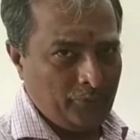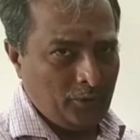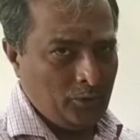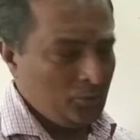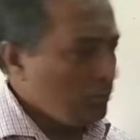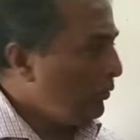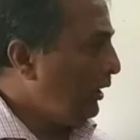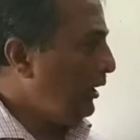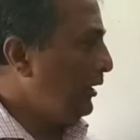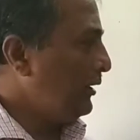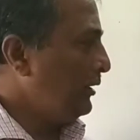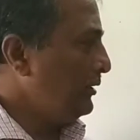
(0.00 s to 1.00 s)
Today,
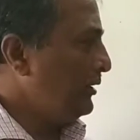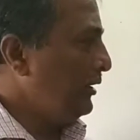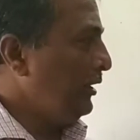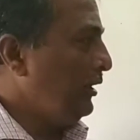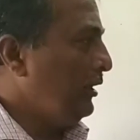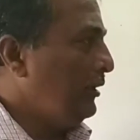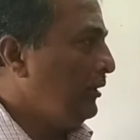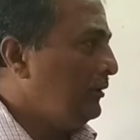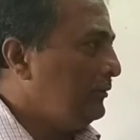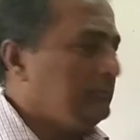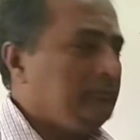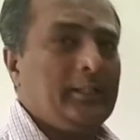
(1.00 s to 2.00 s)
let us see
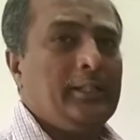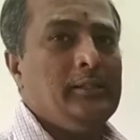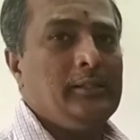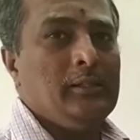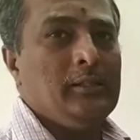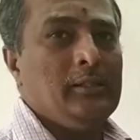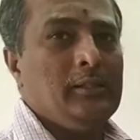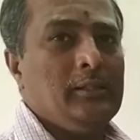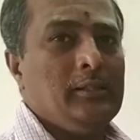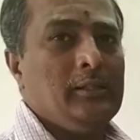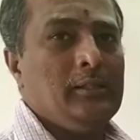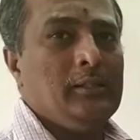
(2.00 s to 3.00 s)
what is
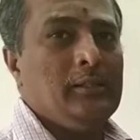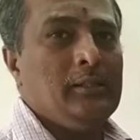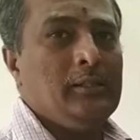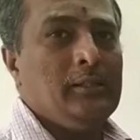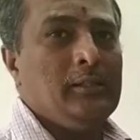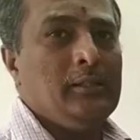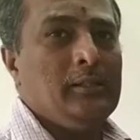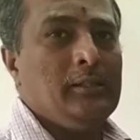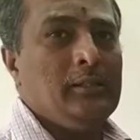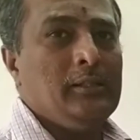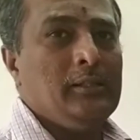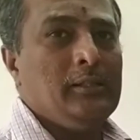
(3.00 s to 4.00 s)
sum.
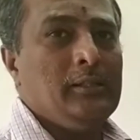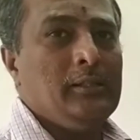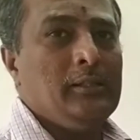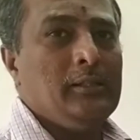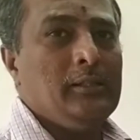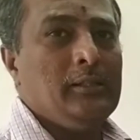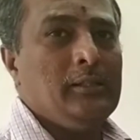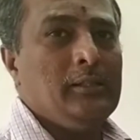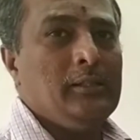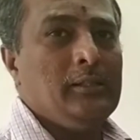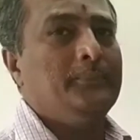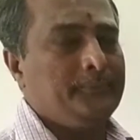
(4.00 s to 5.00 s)
When you define
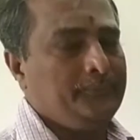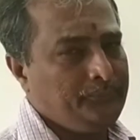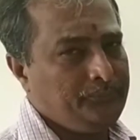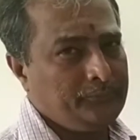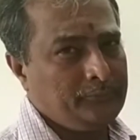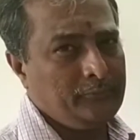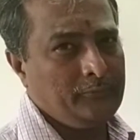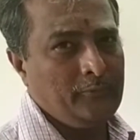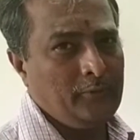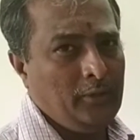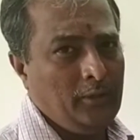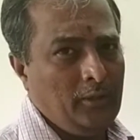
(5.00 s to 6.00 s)
national
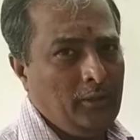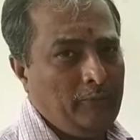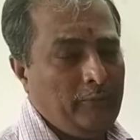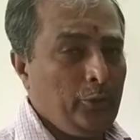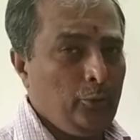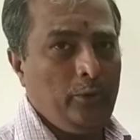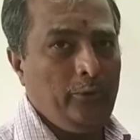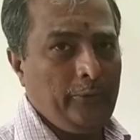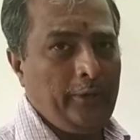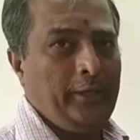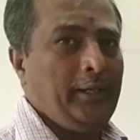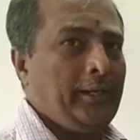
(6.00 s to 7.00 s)
income, it is the money
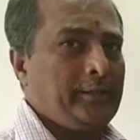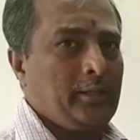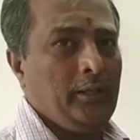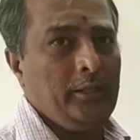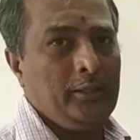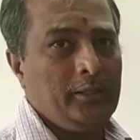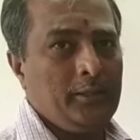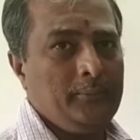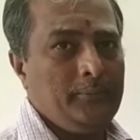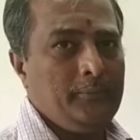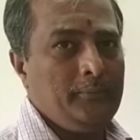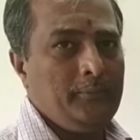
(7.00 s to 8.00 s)
value of final
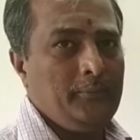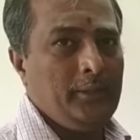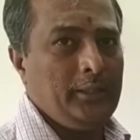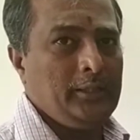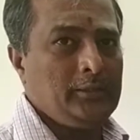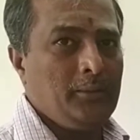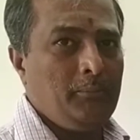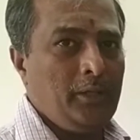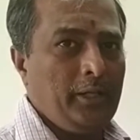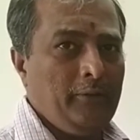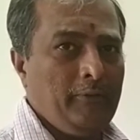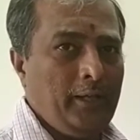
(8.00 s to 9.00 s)
goods and services
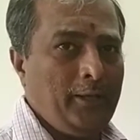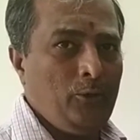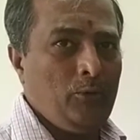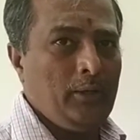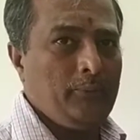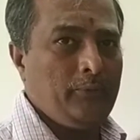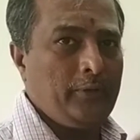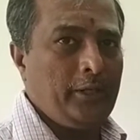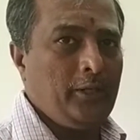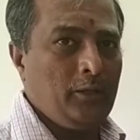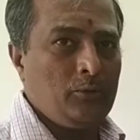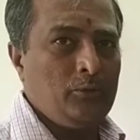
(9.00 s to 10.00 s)

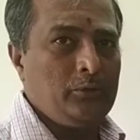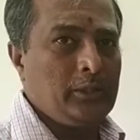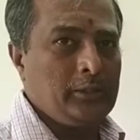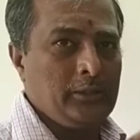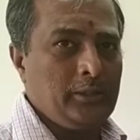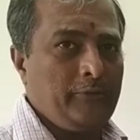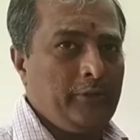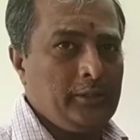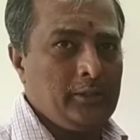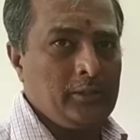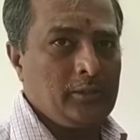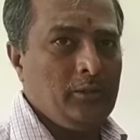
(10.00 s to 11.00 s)
produced by the normal
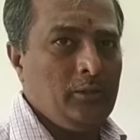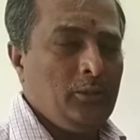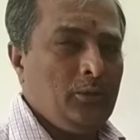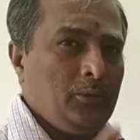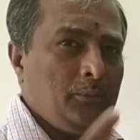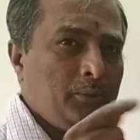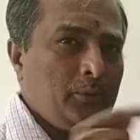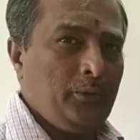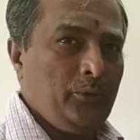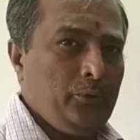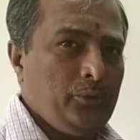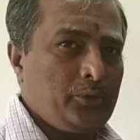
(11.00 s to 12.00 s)
resident of the country
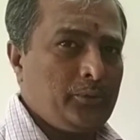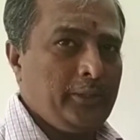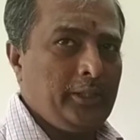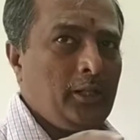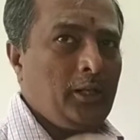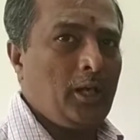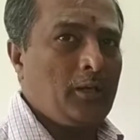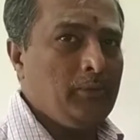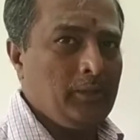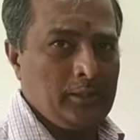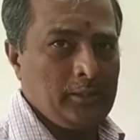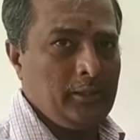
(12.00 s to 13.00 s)
from within the
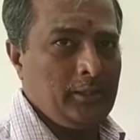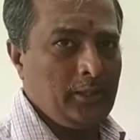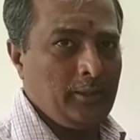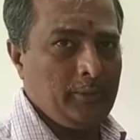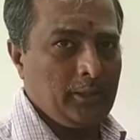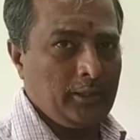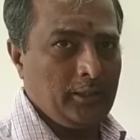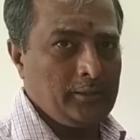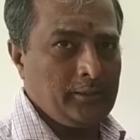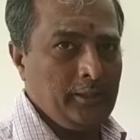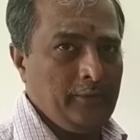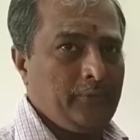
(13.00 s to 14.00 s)
domestic territory as well as
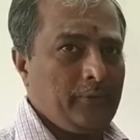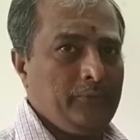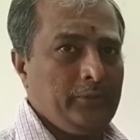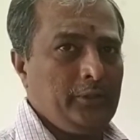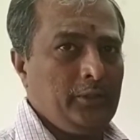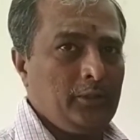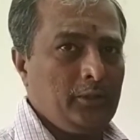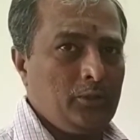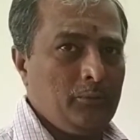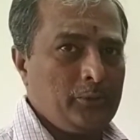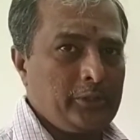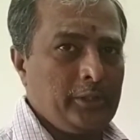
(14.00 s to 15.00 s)
from abroad,
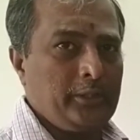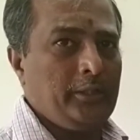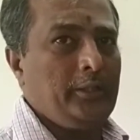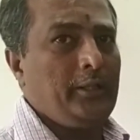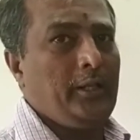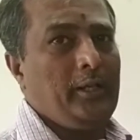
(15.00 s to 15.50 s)
right?